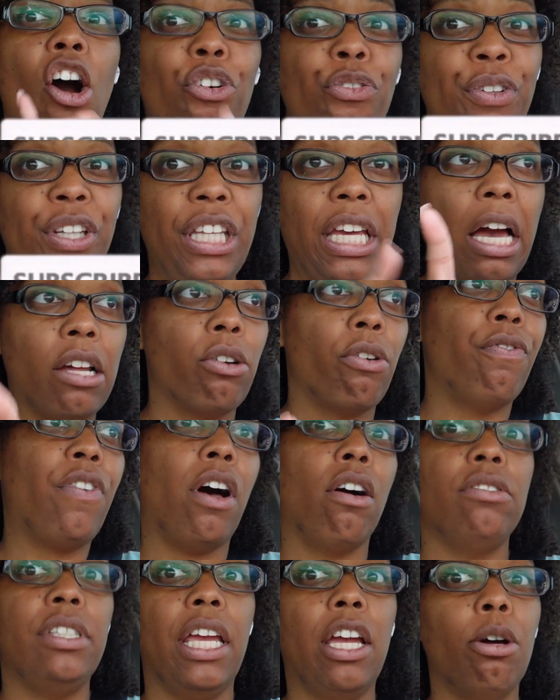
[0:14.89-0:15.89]
Hopefully y'all don't
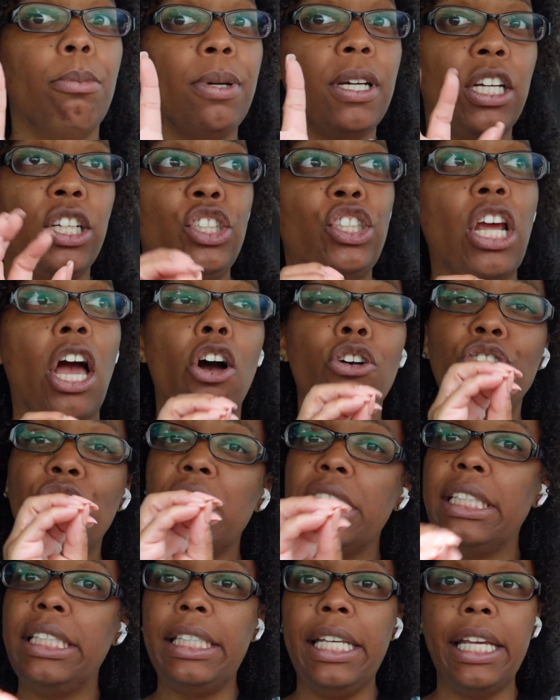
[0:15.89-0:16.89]
fall down because y'all
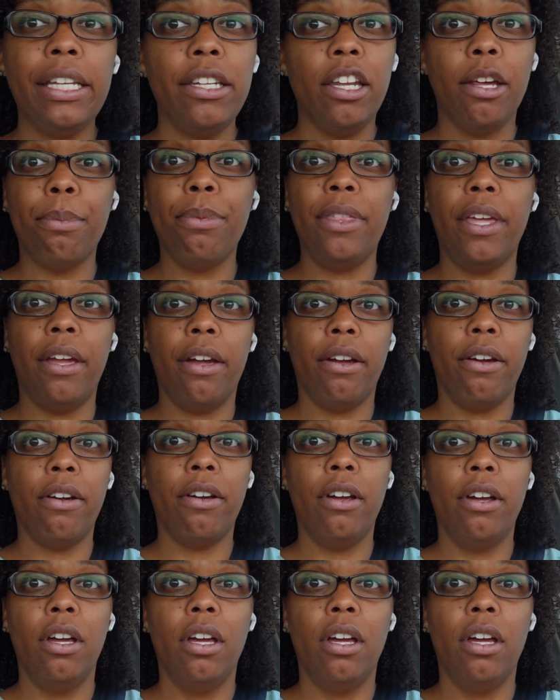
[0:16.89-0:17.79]
just sitting up there.